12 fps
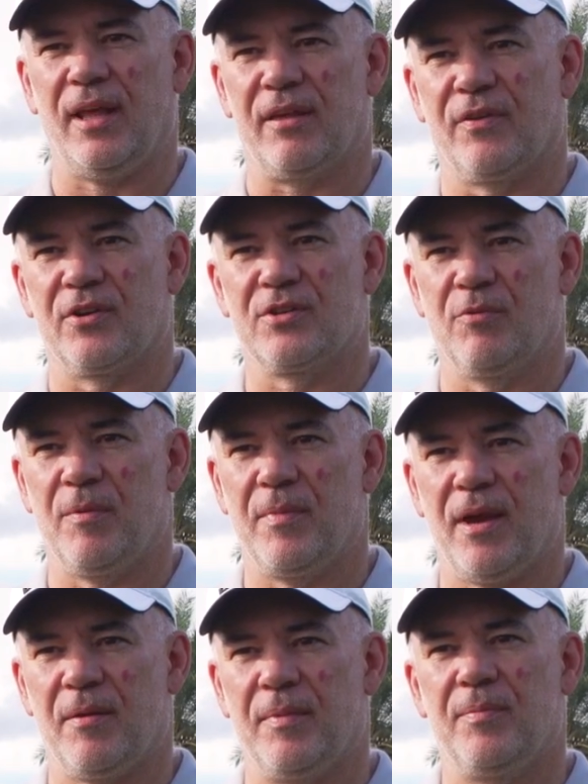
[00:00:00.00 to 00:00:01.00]
length version. We
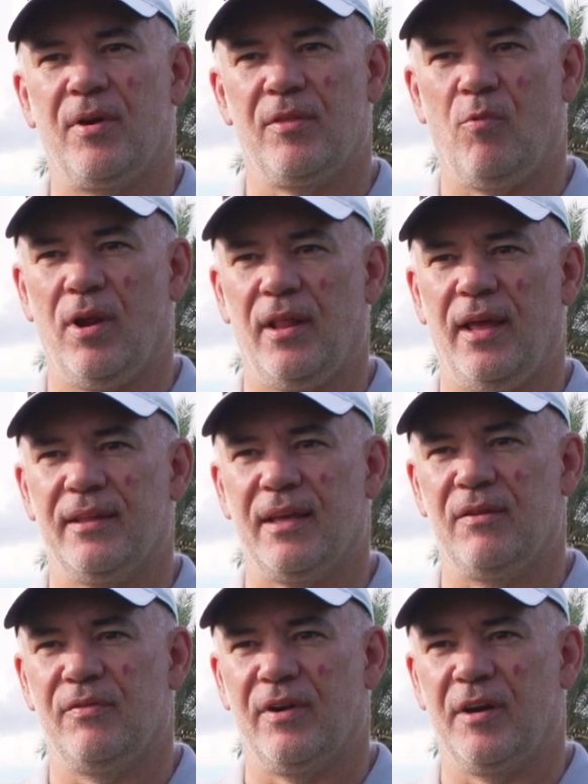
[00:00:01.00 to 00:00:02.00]
make them in both one length
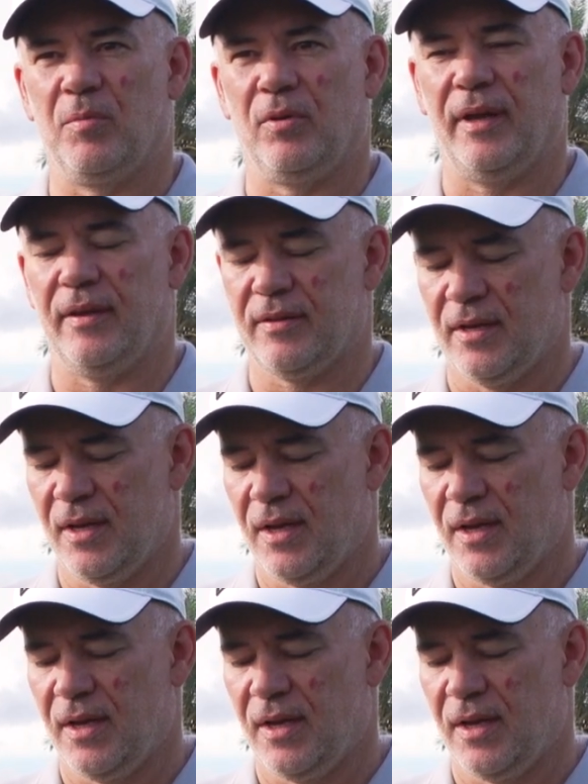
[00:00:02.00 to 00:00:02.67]
and variable length.